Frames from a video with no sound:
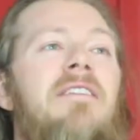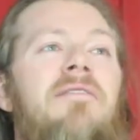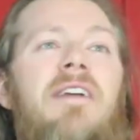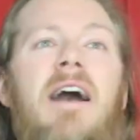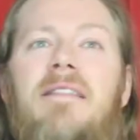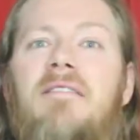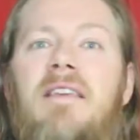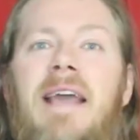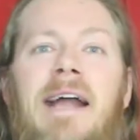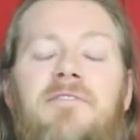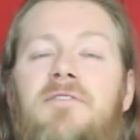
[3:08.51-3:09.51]
You've got
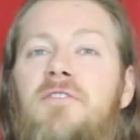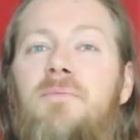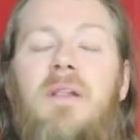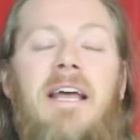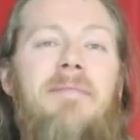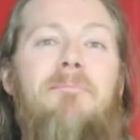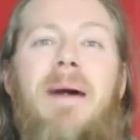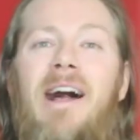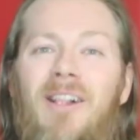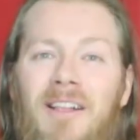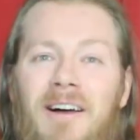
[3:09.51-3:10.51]
the actress who played
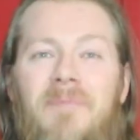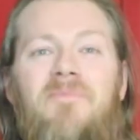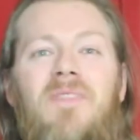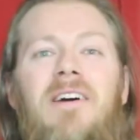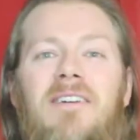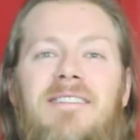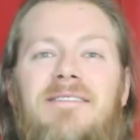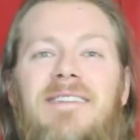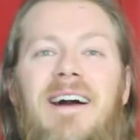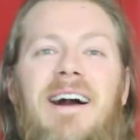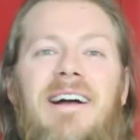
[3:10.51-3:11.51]
Mel on
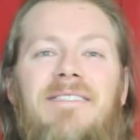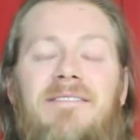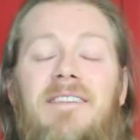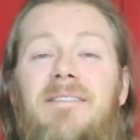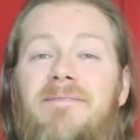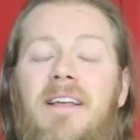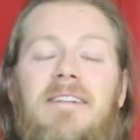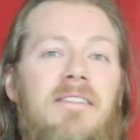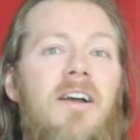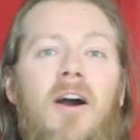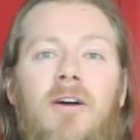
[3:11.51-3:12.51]
the Flight
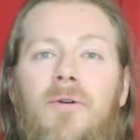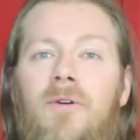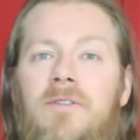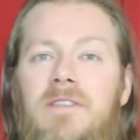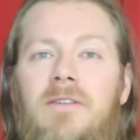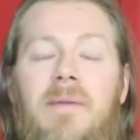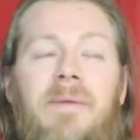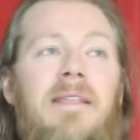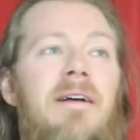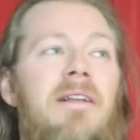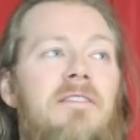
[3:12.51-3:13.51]
of the Conchords. So, I
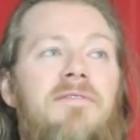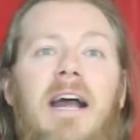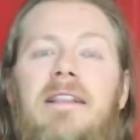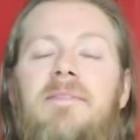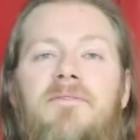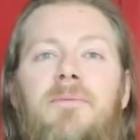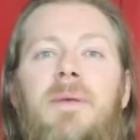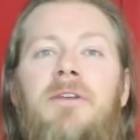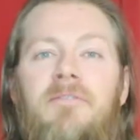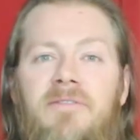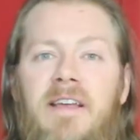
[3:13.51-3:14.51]
mean, you've got some
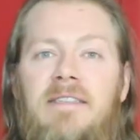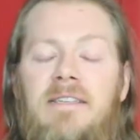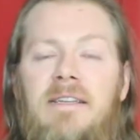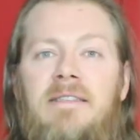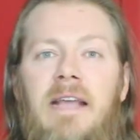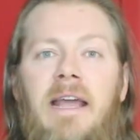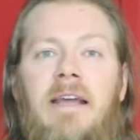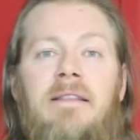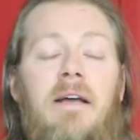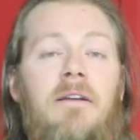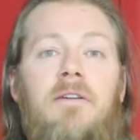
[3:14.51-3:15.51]
familiar faces
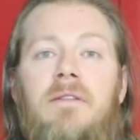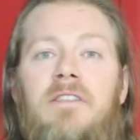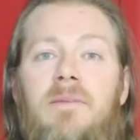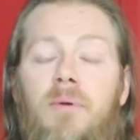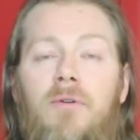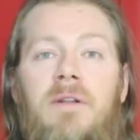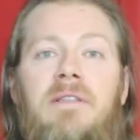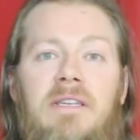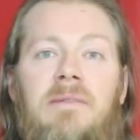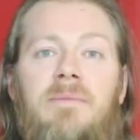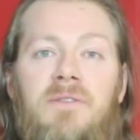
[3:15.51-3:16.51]
and a good supporting
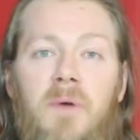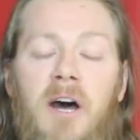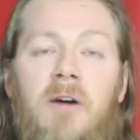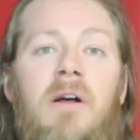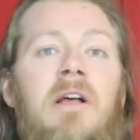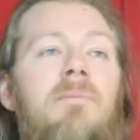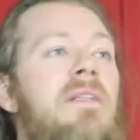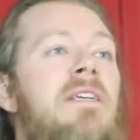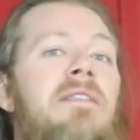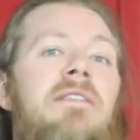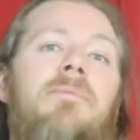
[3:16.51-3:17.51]
team as well.
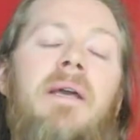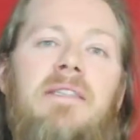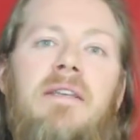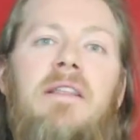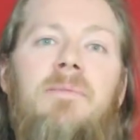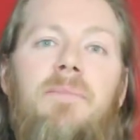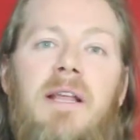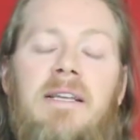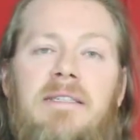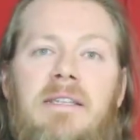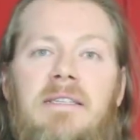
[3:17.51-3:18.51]
Bautista basically
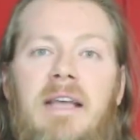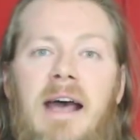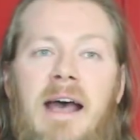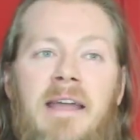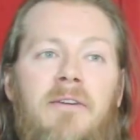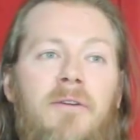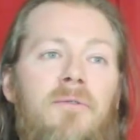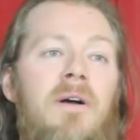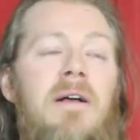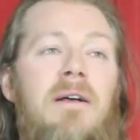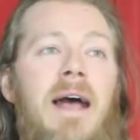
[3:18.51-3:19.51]
plays this guy
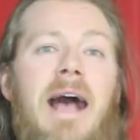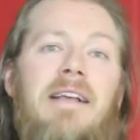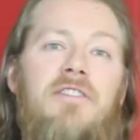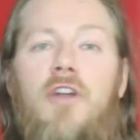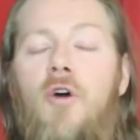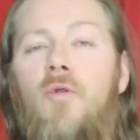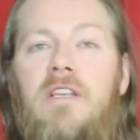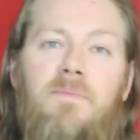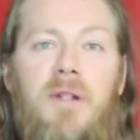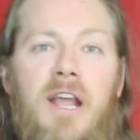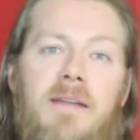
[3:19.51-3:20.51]
who hasn't always
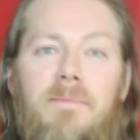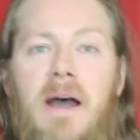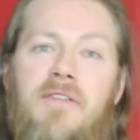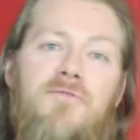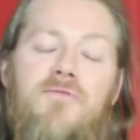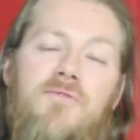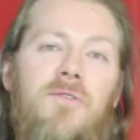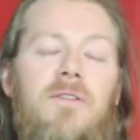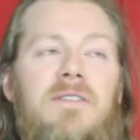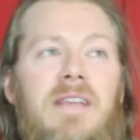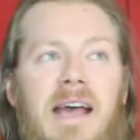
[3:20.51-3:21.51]
played by the
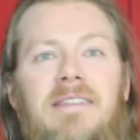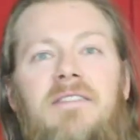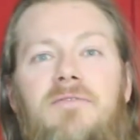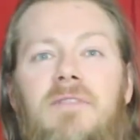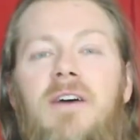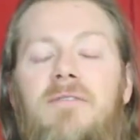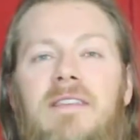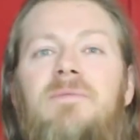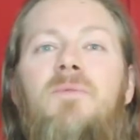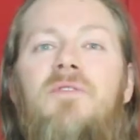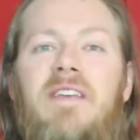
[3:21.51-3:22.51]
rules. Yes,
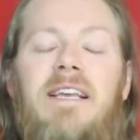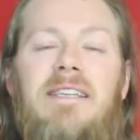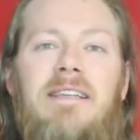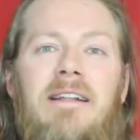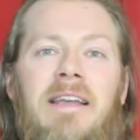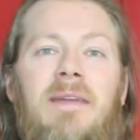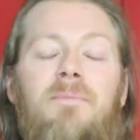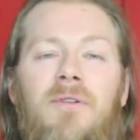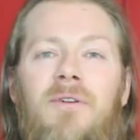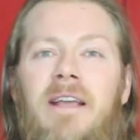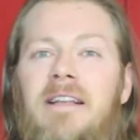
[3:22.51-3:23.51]
this movie is going to
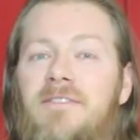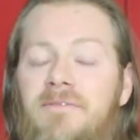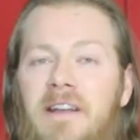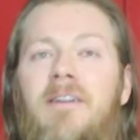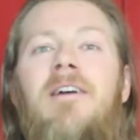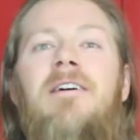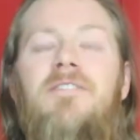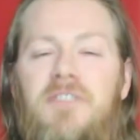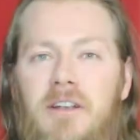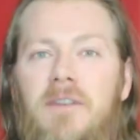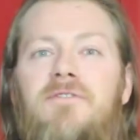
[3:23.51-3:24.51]
employ its fair
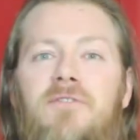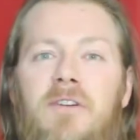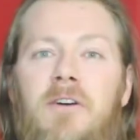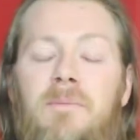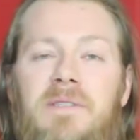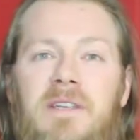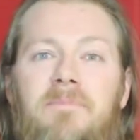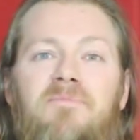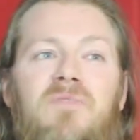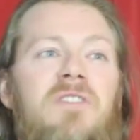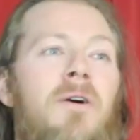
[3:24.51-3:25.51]
share of tropes,
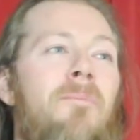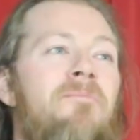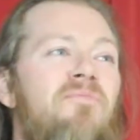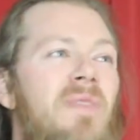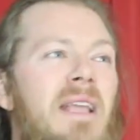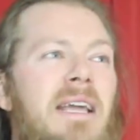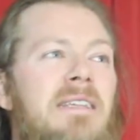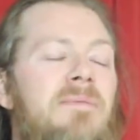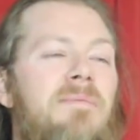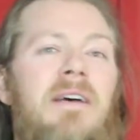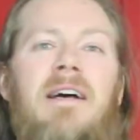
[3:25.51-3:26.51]
and so
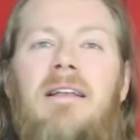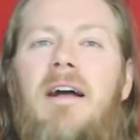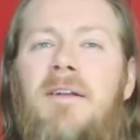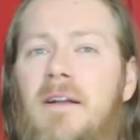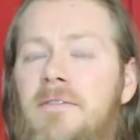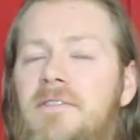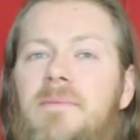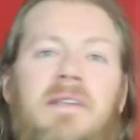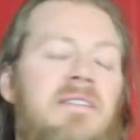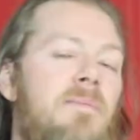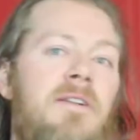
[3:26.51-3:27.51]
he's under some
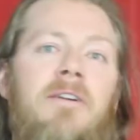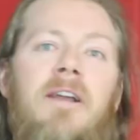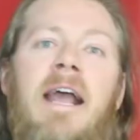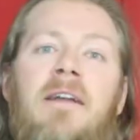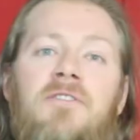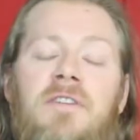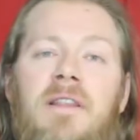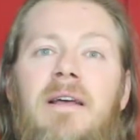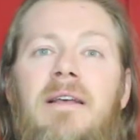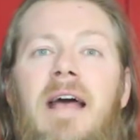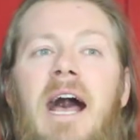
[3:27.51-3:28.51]
disciplinary
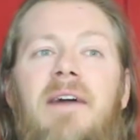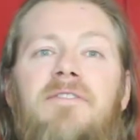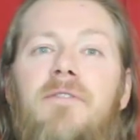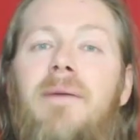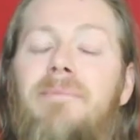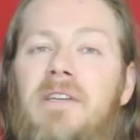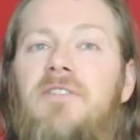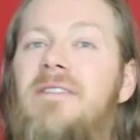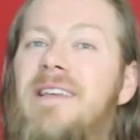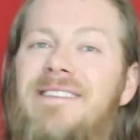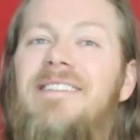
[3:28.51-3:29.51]
action after a
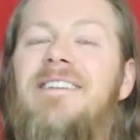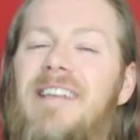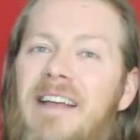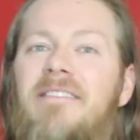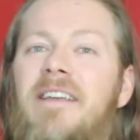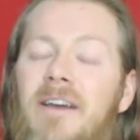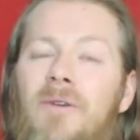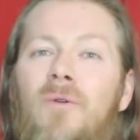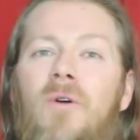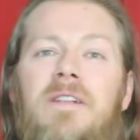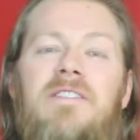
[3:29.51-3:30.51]
mission doesn't exactly go
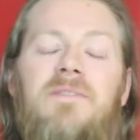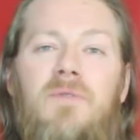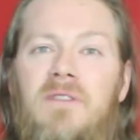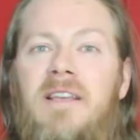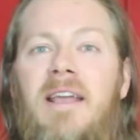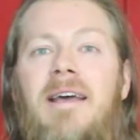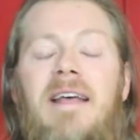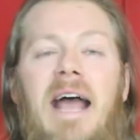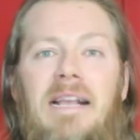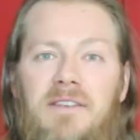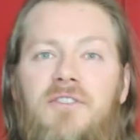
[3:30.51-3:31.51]
quite as smoothly
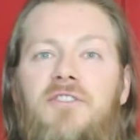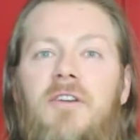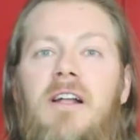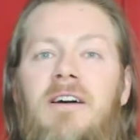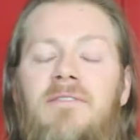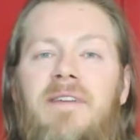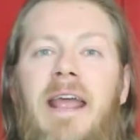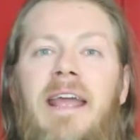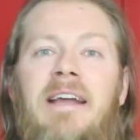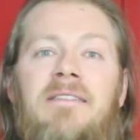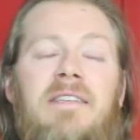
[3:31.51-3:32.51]
as it should have,
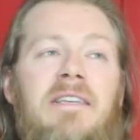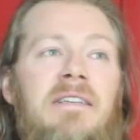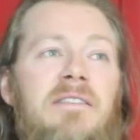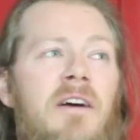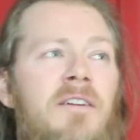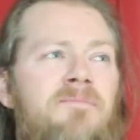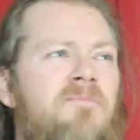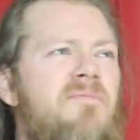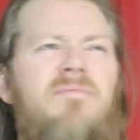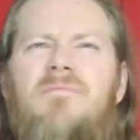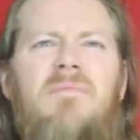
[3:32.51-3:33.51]
and he's
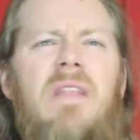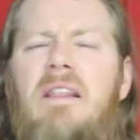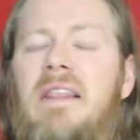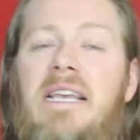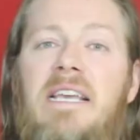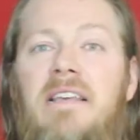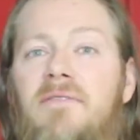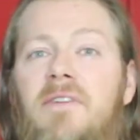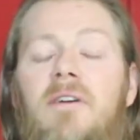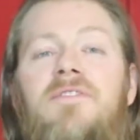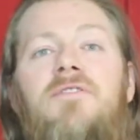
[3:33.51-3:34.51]
on leave
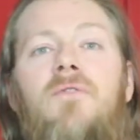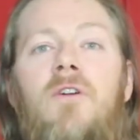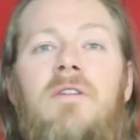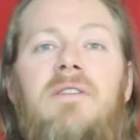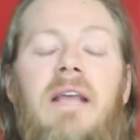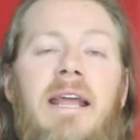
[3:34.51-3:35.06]
of sorts.